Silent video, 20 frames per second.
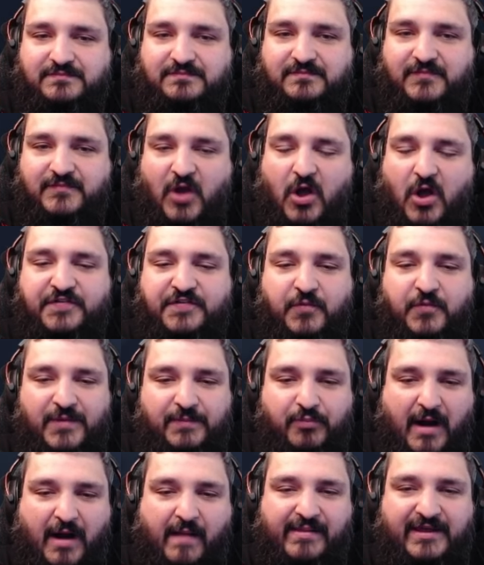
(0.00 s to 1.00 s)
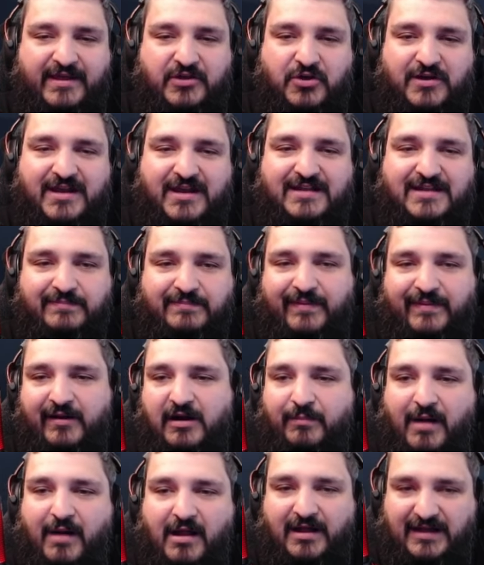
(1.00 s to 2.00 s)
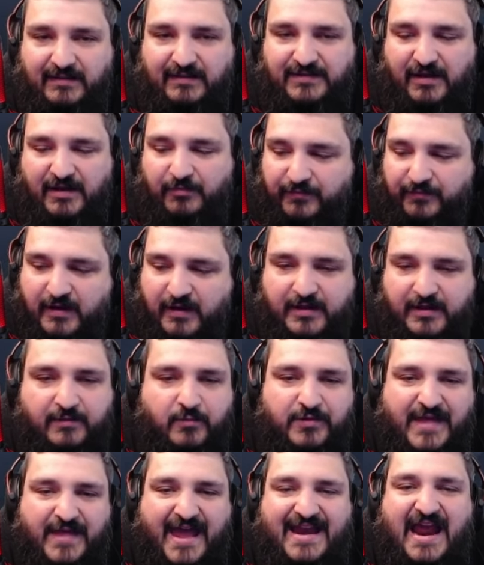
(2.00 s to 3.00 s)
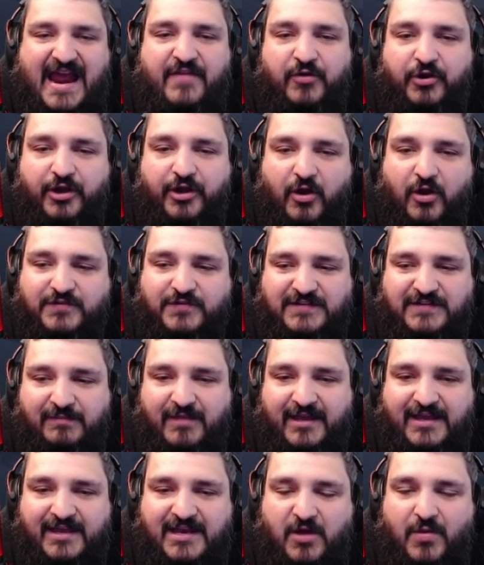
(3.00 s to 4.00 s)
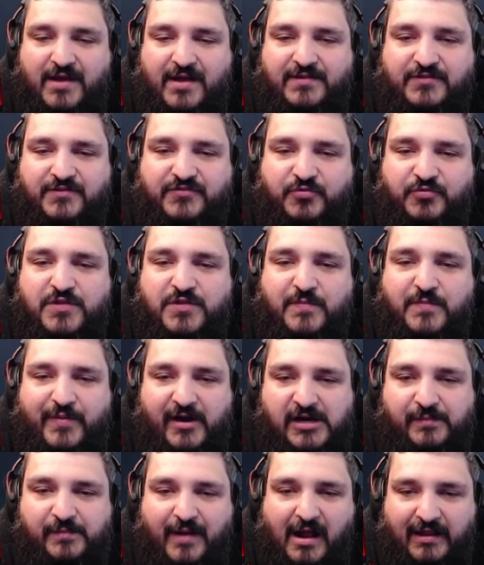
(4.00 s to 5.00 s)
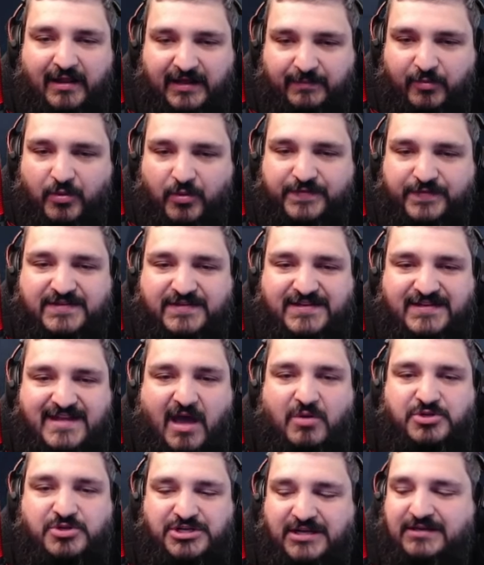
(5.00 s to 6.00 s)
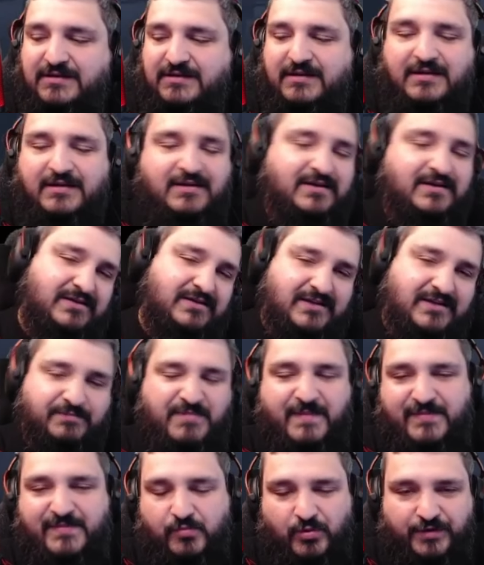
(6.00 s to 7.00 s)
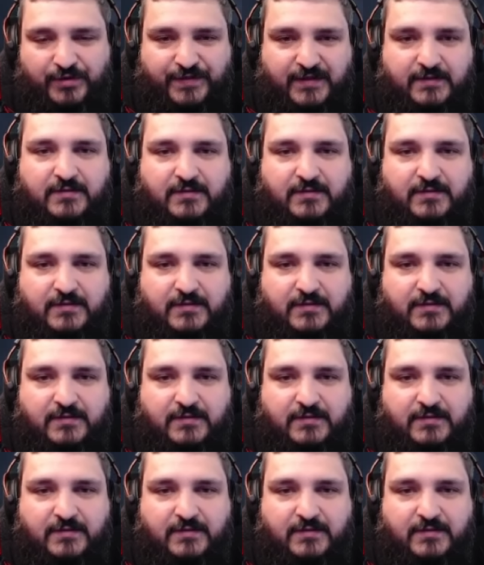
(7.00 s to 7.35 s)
Also, we probably could get the Parabolic done. With any other ghost, I'm like, you know what? Screw the Parabolic. But with the Diogen, maybe worth it.